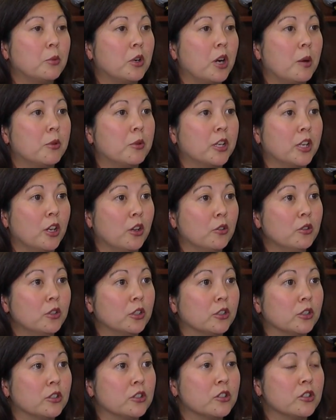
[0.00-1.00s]
property
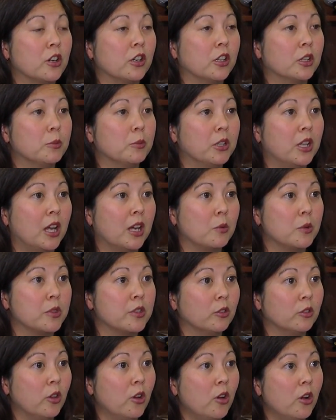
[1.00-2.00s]
owners are complying with
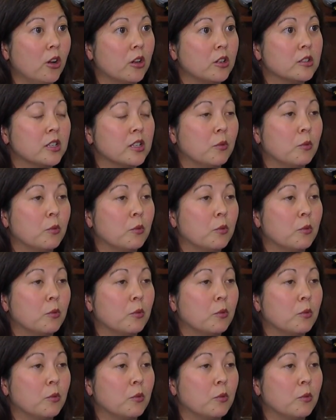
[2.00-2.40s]
the laws.